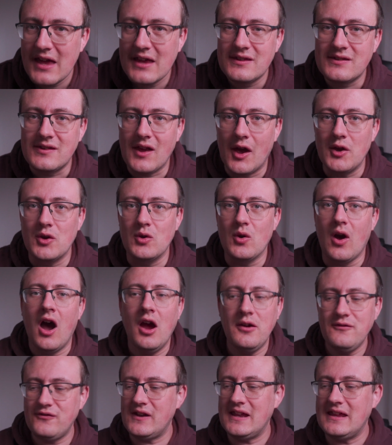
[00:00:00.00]
So
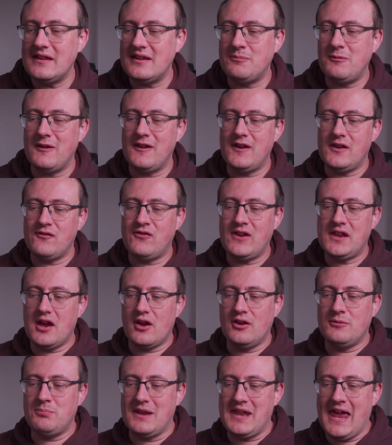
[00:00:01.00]
hopefully this
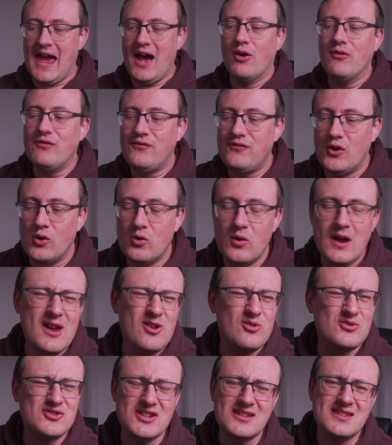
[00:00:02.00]
video has been helpful.
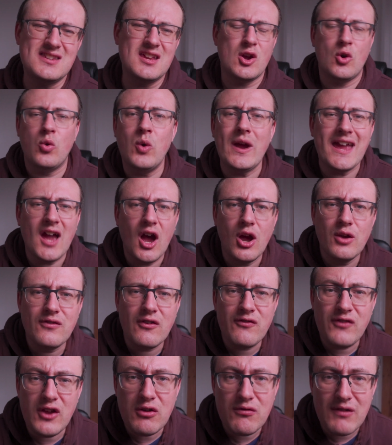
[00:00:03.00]
It was just a quick
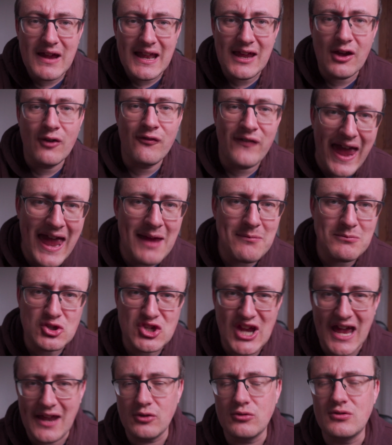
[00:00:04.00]
overview really of
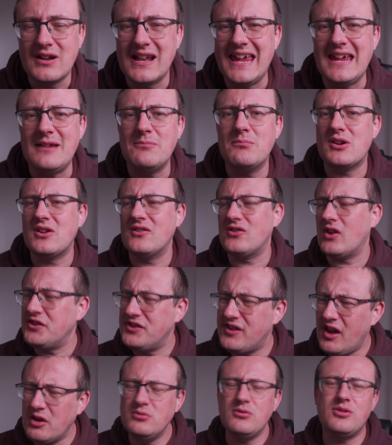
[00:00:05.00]
mChannel Clean, because I
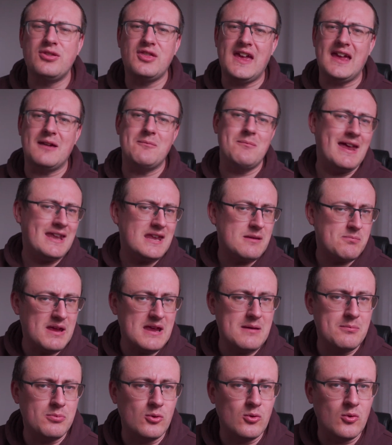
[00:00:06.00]
don't think many
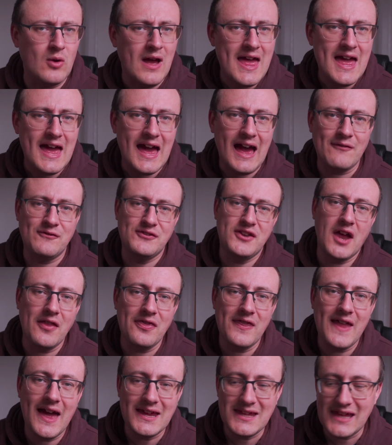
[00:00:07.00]
people have
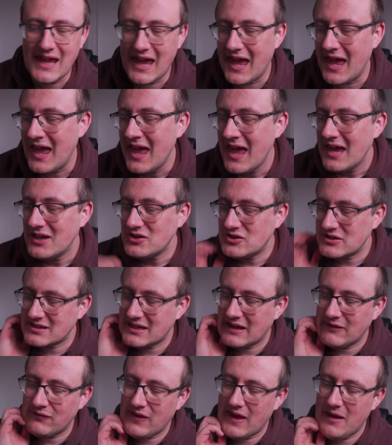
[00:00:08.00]
done that yet.
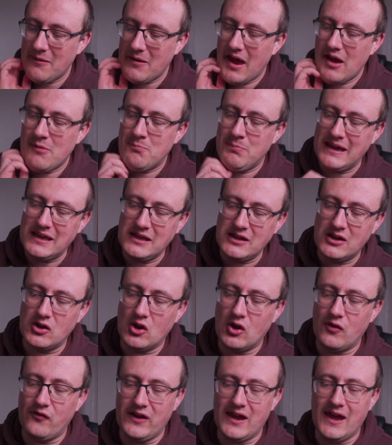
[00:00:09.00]
Just give their
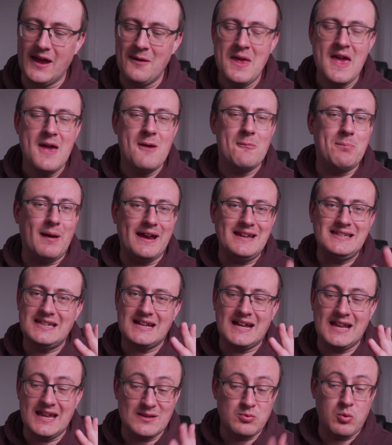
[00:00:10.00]
opinion of it.
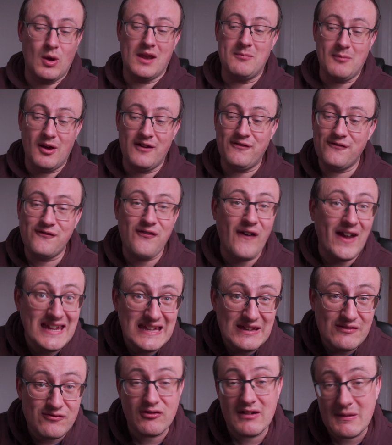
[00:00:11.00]
Basically, it's one of my
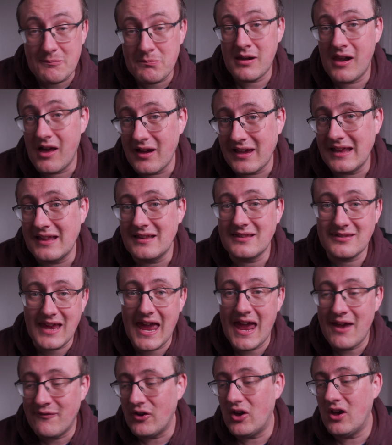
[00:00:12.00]
favorite plugins
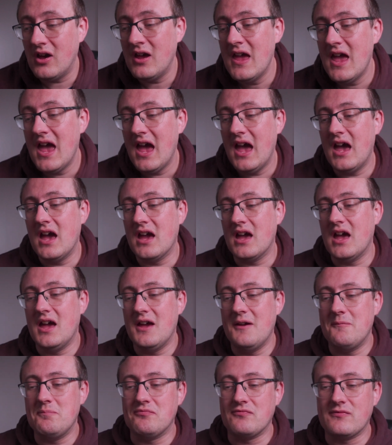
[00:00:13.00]
ever.
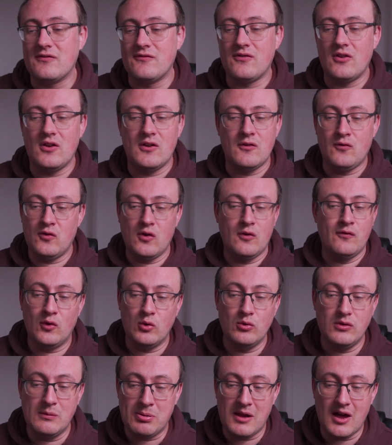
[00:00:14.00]
Um, of, of
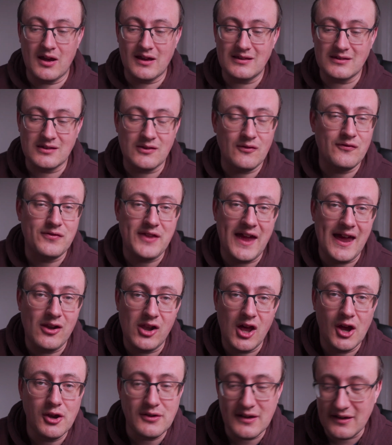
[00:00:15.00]
all the plugins I've
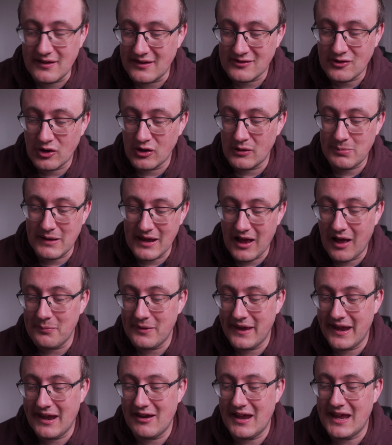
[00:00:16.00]
downloaded, it's got to be
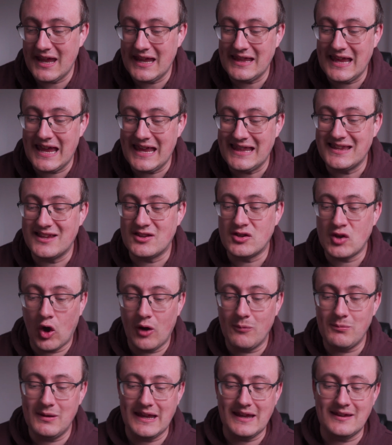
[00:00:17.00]
up there in, in the
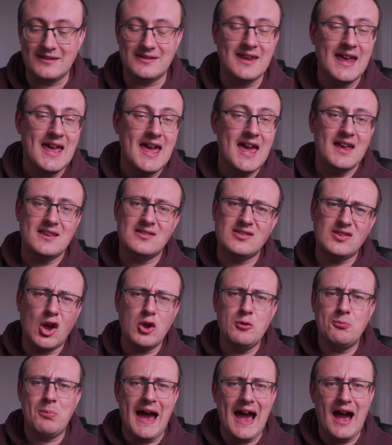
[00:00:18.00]
top list.
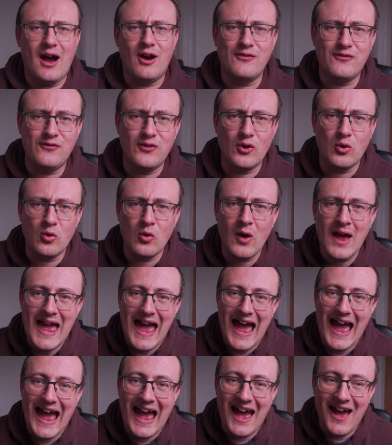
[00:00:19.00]
So powerful,
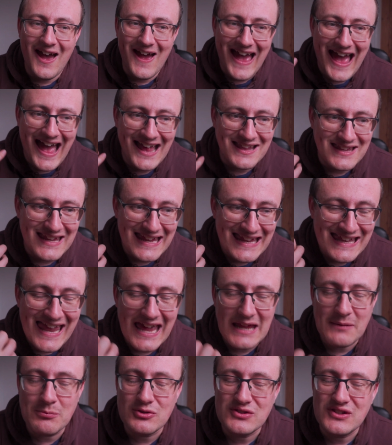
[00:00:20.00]
uh, and
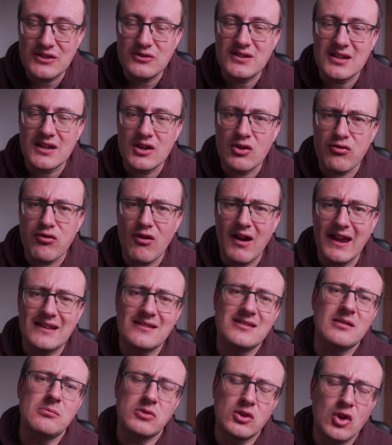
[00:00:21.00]
enables you to
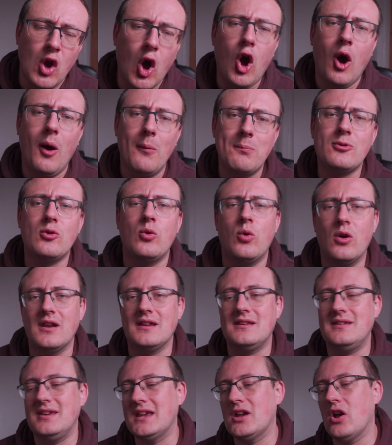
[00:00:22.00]
create some top
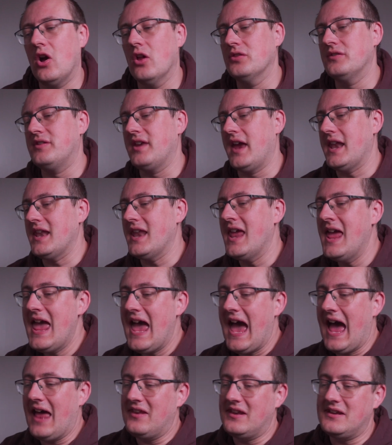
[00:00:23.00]
quality content.
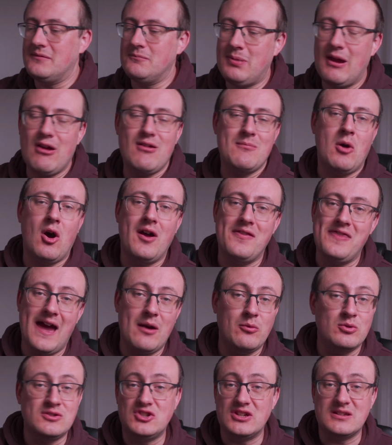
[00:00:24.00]
And bear in mind,
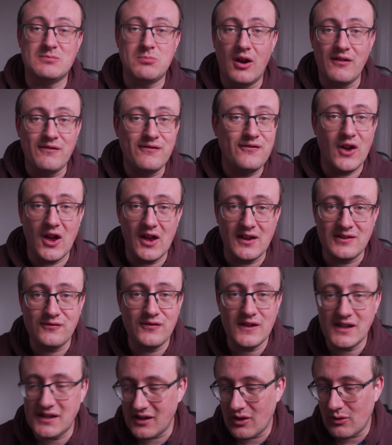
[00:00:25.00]
that was just my first
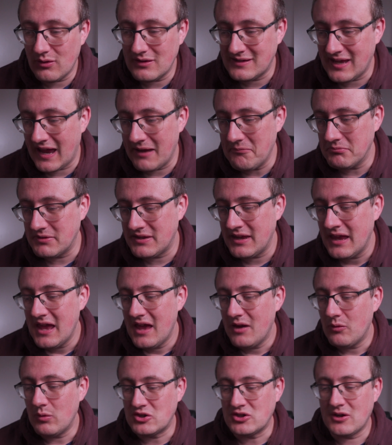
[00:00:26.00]
video attempt,
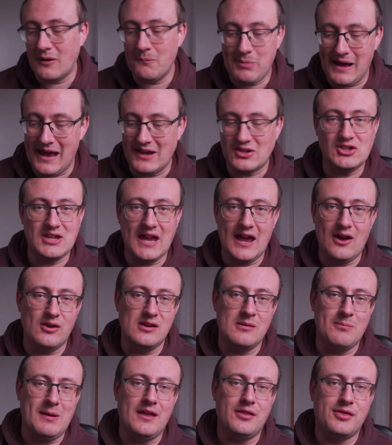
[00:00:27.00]
which I bashed out
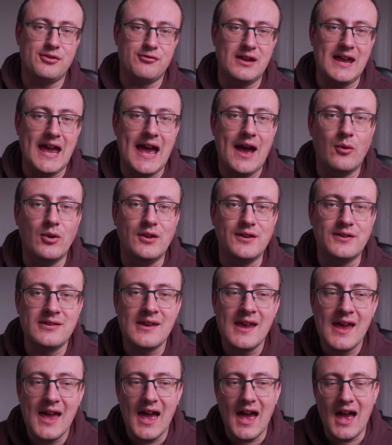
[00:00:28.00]
in about three hours.